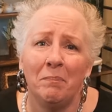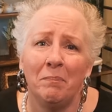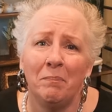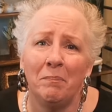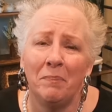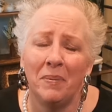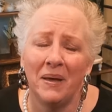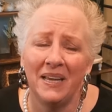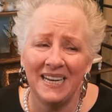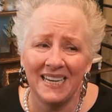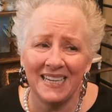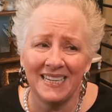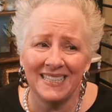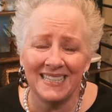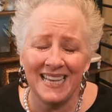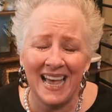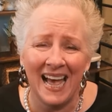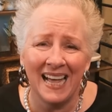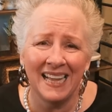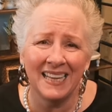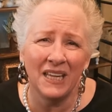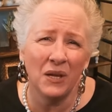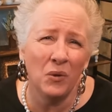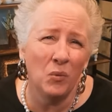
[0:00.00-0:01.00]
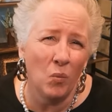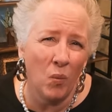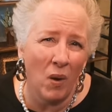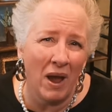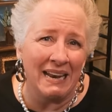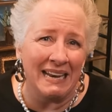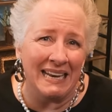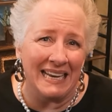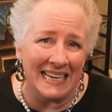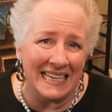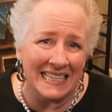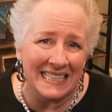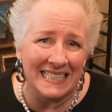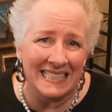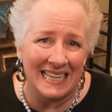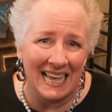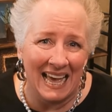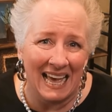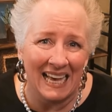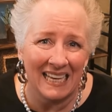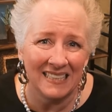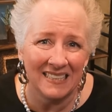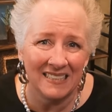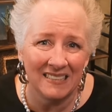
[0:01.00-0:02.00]
But exactly when is
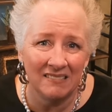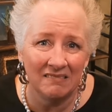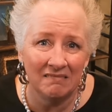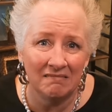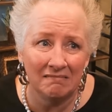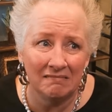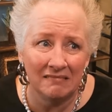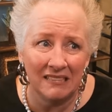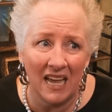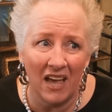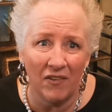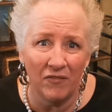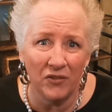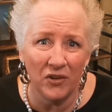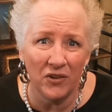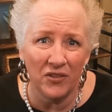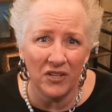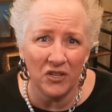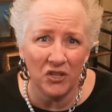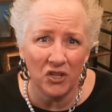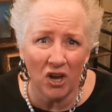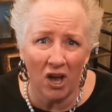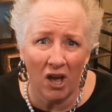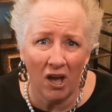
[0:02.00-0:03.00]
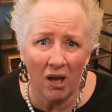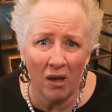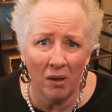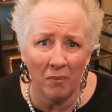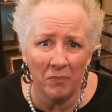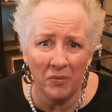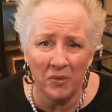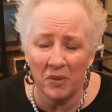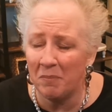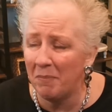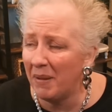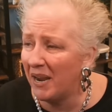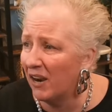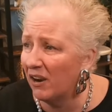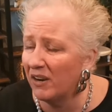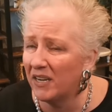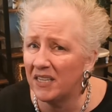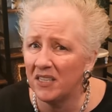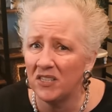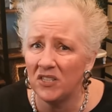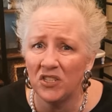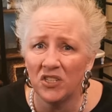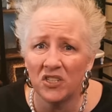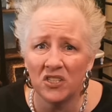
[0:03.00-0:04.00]
that? After the job, the
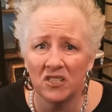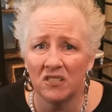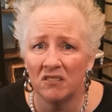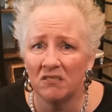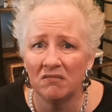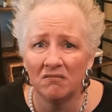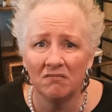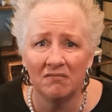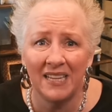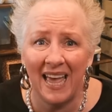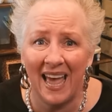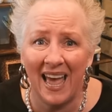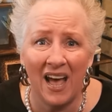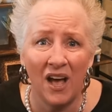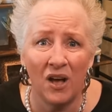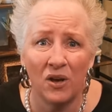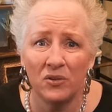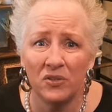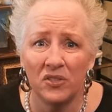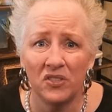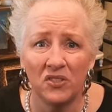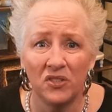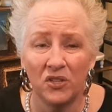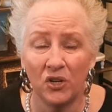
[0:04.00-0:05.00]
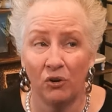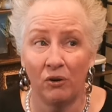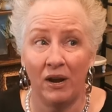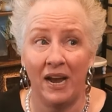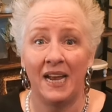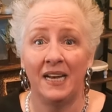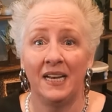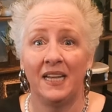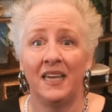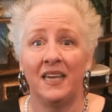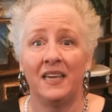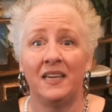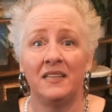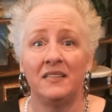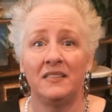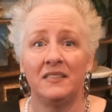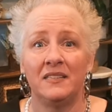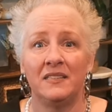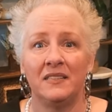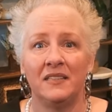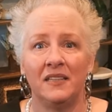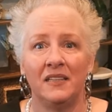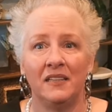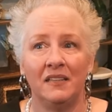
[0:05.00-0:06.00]
marriage, the house, the
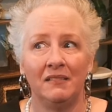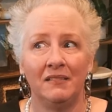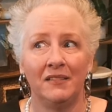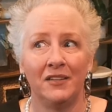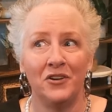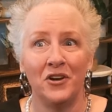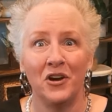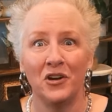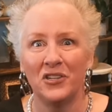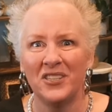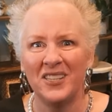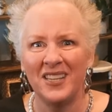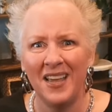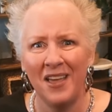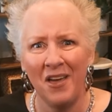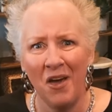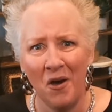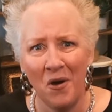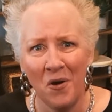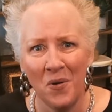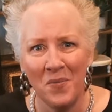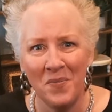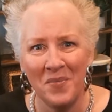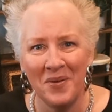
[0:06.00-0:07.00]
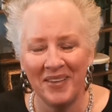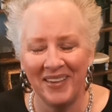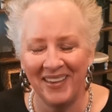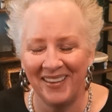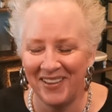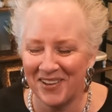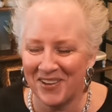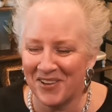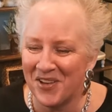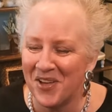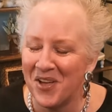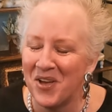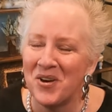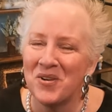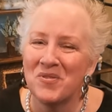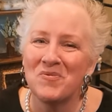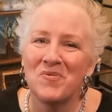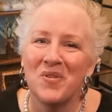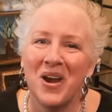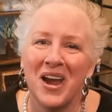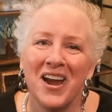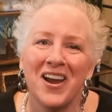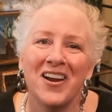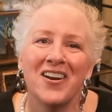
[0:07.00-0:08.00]
grandkids? The nursing home?
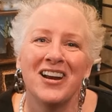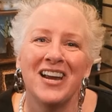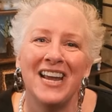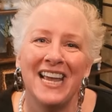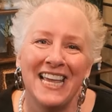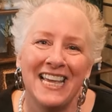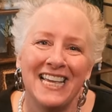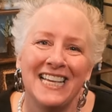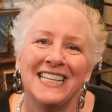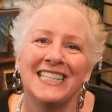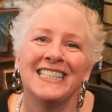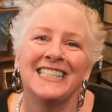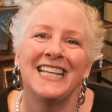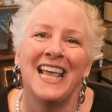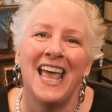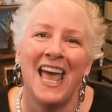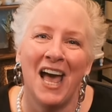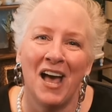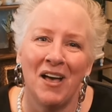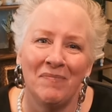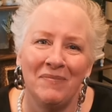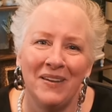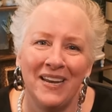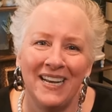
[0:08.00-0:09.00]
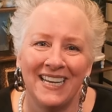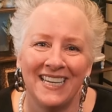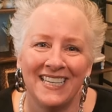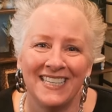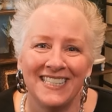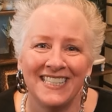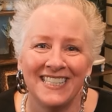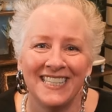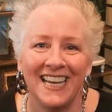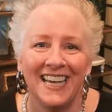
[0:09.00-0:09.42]
Where is happiness?